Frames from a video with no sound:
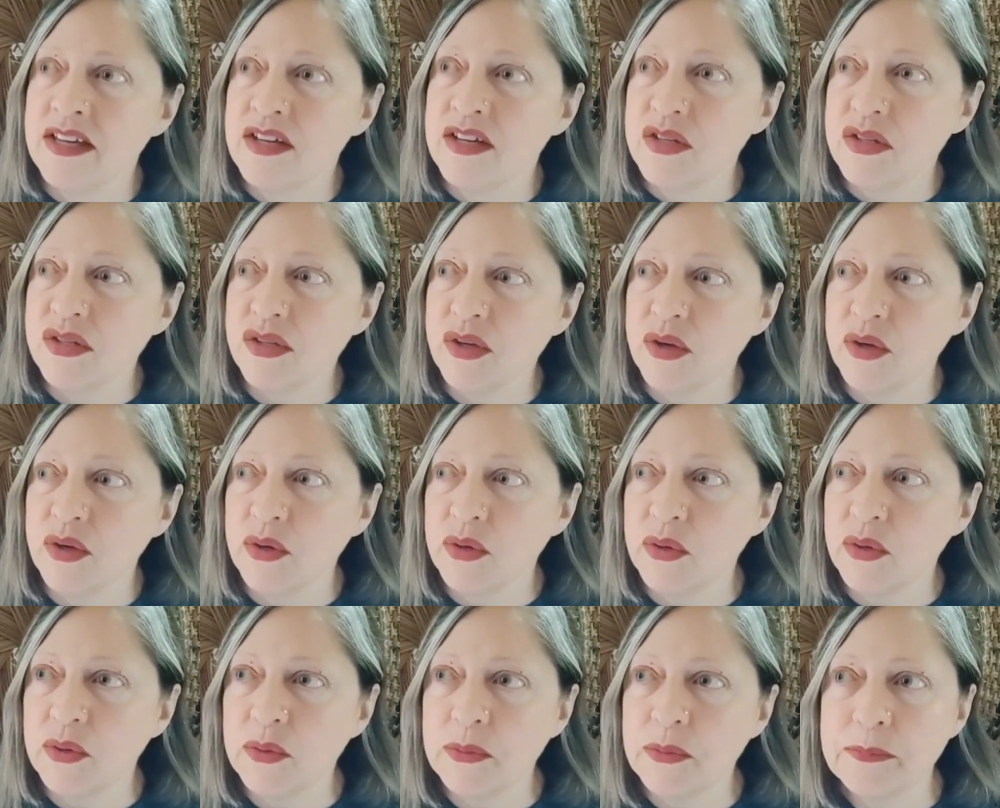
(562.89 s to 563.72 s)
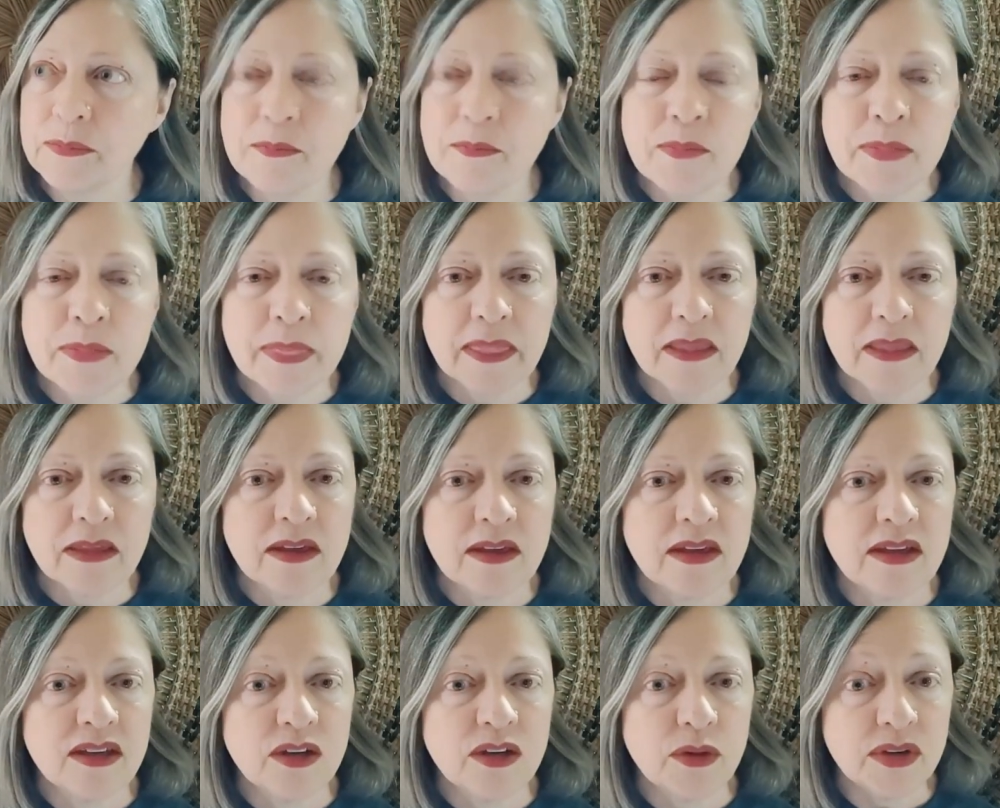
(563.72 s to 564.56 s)
So
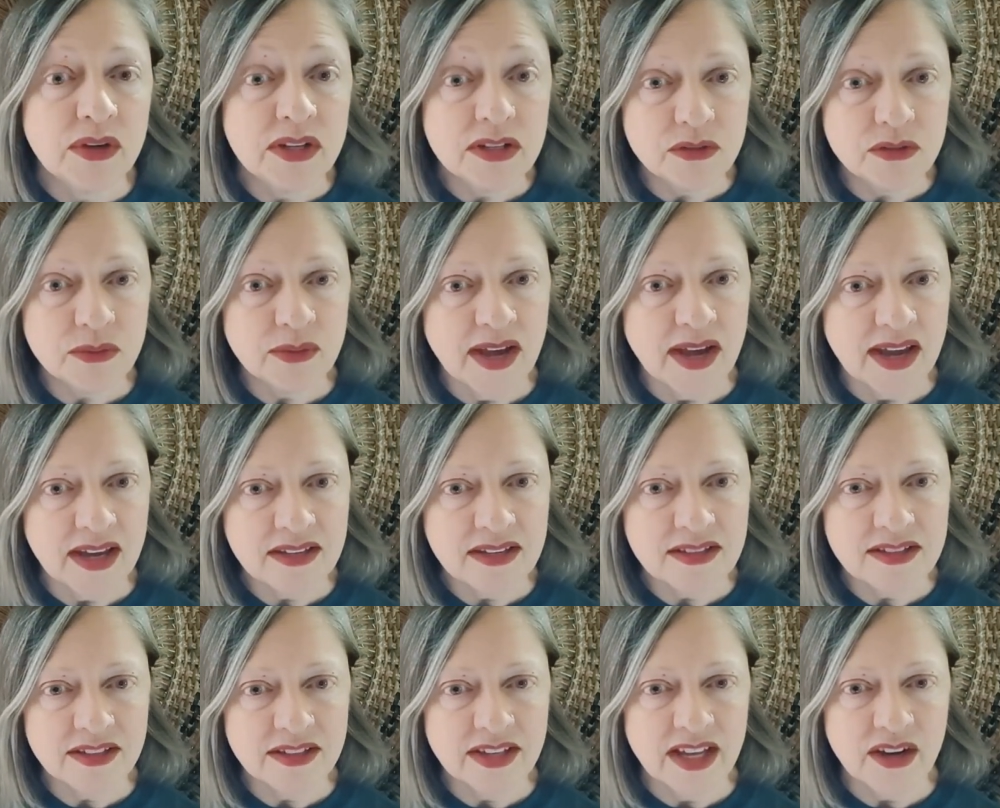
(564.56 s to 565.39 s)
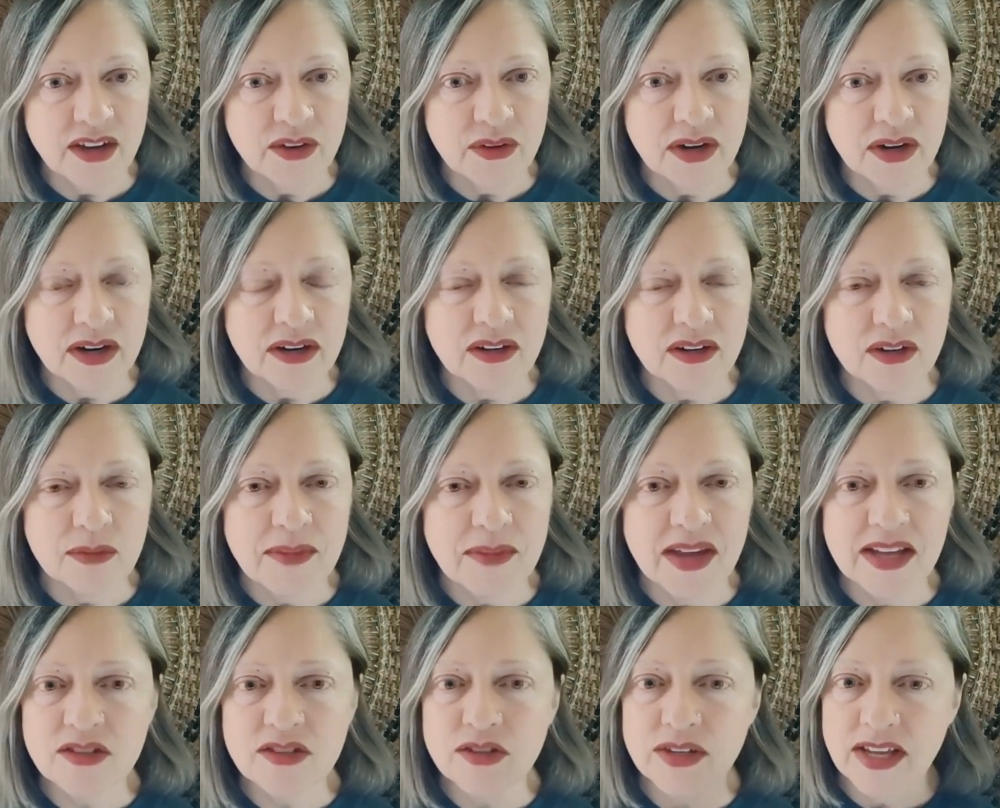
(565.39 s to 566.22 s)
going direct, now our
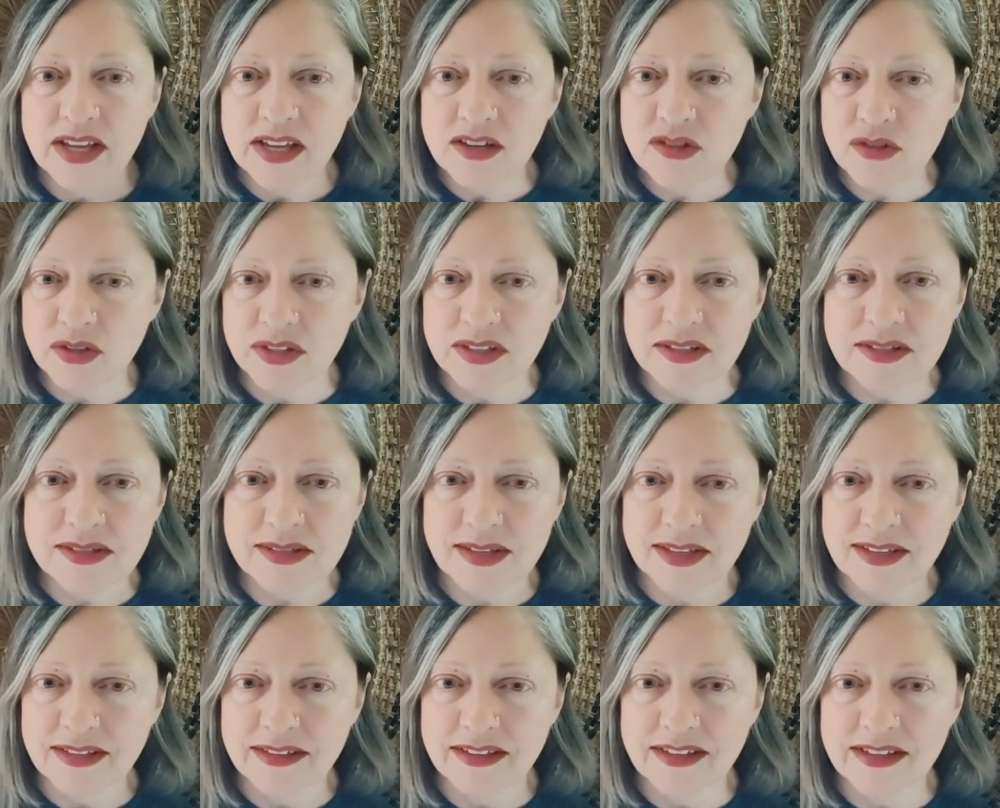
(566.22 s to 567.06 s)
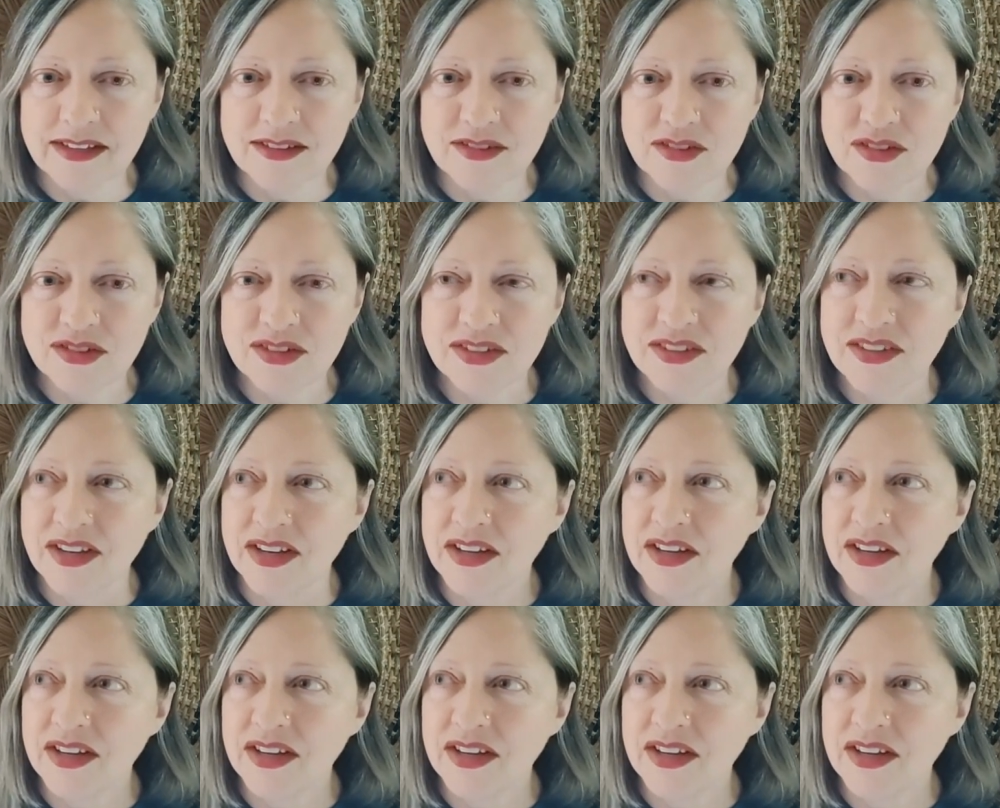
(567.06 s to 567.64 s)
imagination is unleashed.